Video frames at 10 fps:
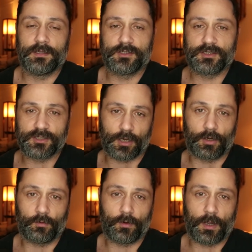
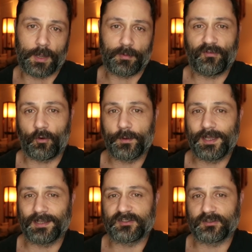So, before we
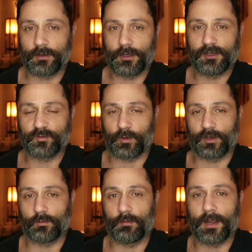get started, I just
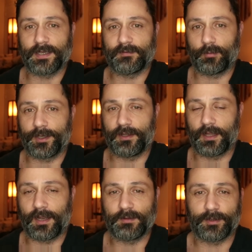wanted to remind everybody
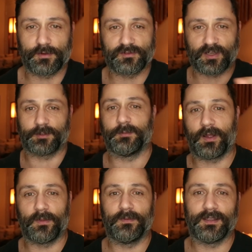that anybody who stumbled
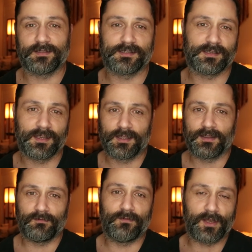upon this
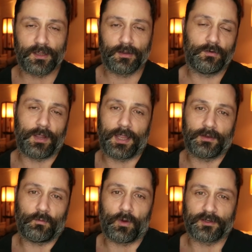video
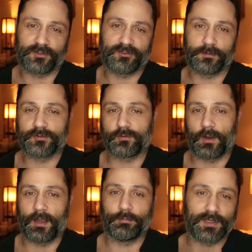and wants to
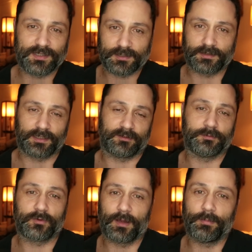subscribe, please click that
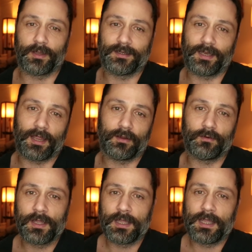subscribe button
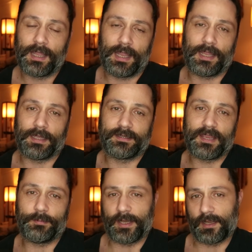now and
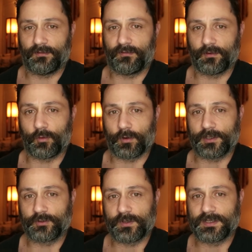keep an eye out for more
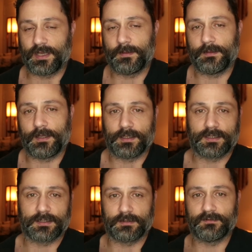entries in
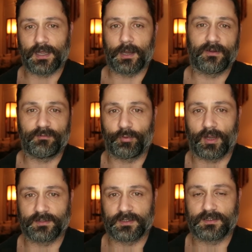this diary
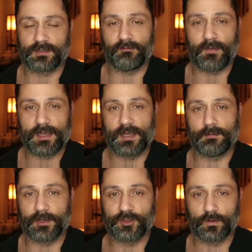process of
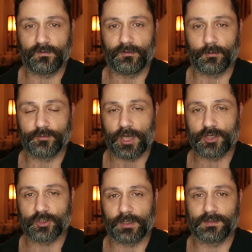making my short film,
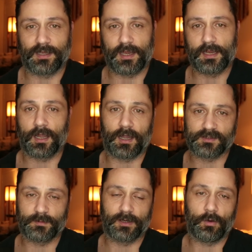Changelings, a
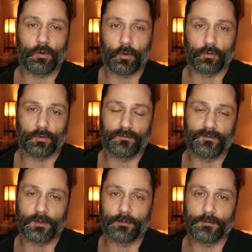cosmic horror
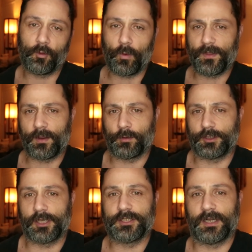film. The one thing I
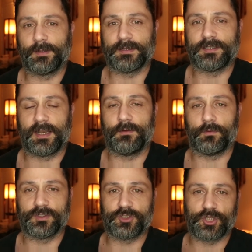wanted to talk about today
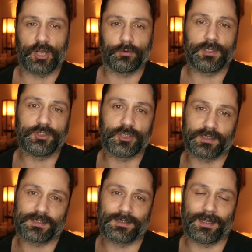was generally
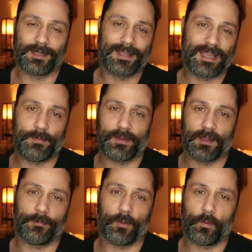just keeping
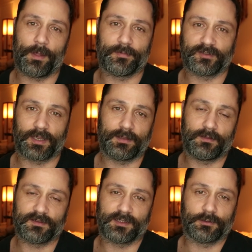up the website,
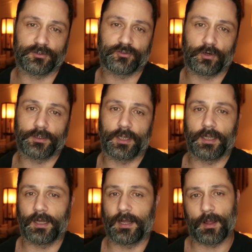
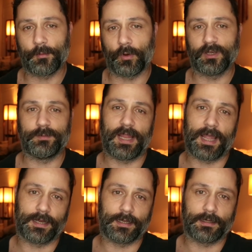thesignalisstrong.com. I'm going to be
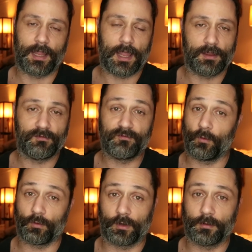adding a
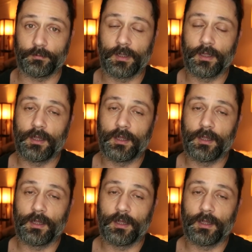forum